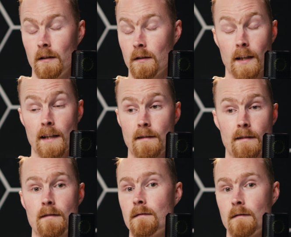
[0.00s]

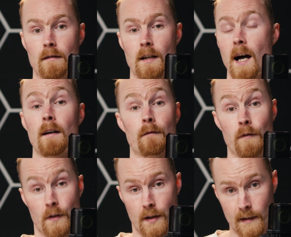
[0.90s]
that's not
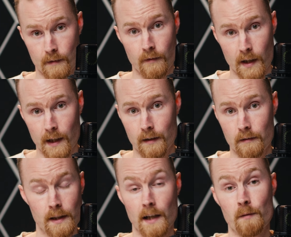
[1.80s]
for this
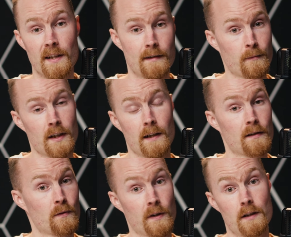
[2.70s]
video. That'll be something
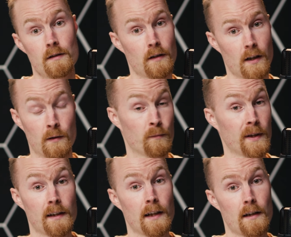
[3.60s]
else we do at a
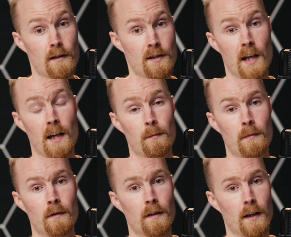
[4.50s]
completely other time
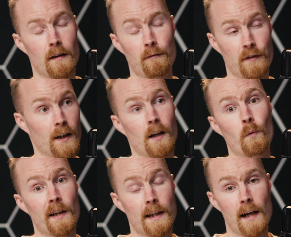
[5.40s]
and figure out
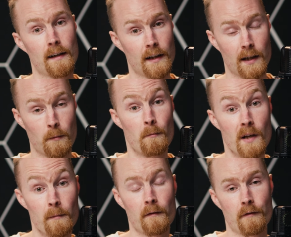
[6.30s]
what that
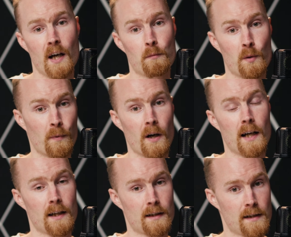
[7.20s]
minimum viable
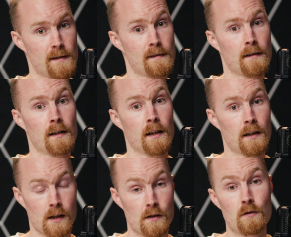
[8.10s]
product is
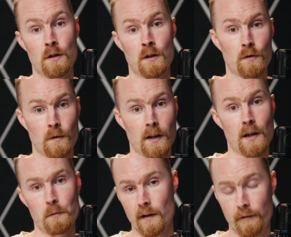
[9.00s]
that you can
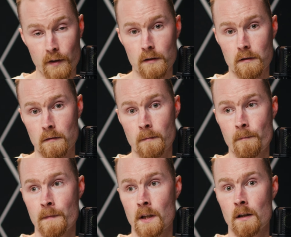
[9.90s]
create with a phone
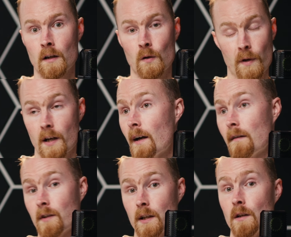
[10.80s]
without
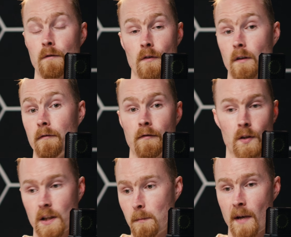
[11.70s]
having to go for a
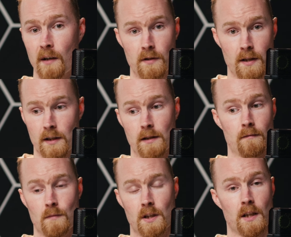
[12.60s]
fully mounted,
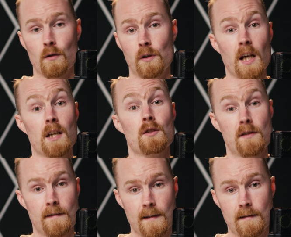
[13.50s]
cage
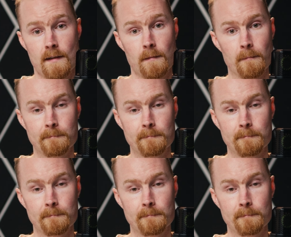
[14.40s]
system.